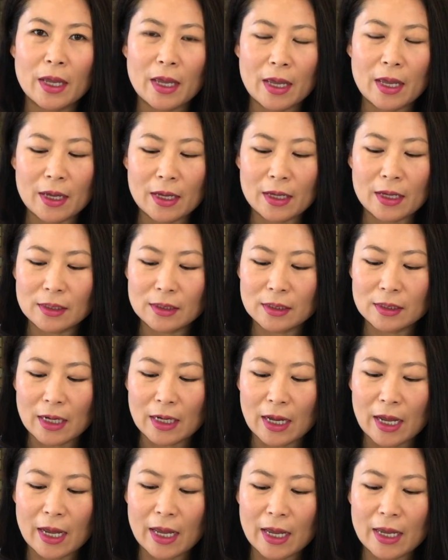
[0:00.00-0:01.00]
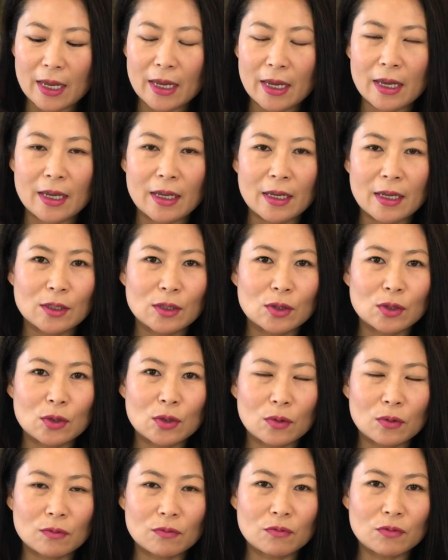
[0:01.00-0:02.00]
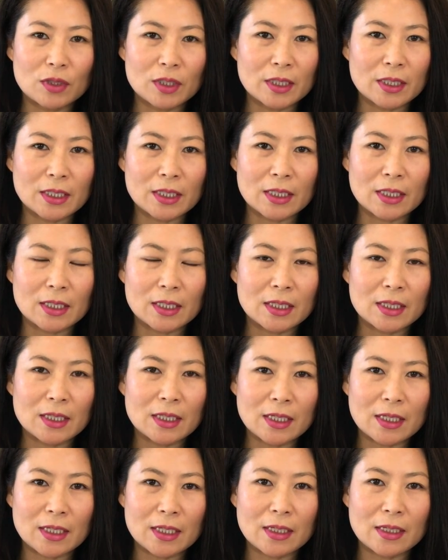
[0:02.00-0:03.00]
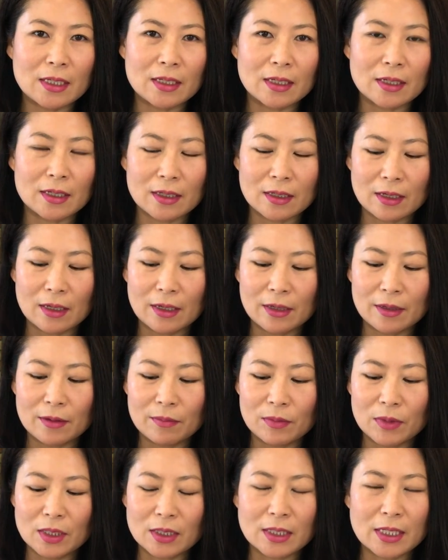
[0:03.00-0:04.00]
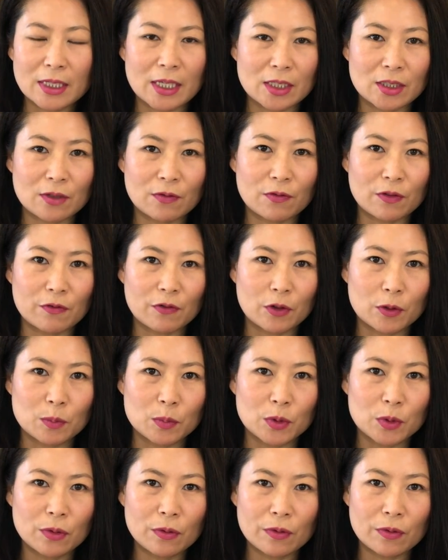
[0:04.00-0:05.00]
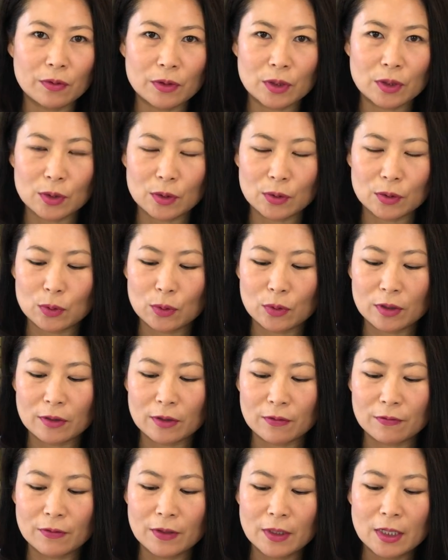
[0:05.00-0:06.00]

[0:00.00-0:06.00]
And I don't really need the taste of the vermouth to sort of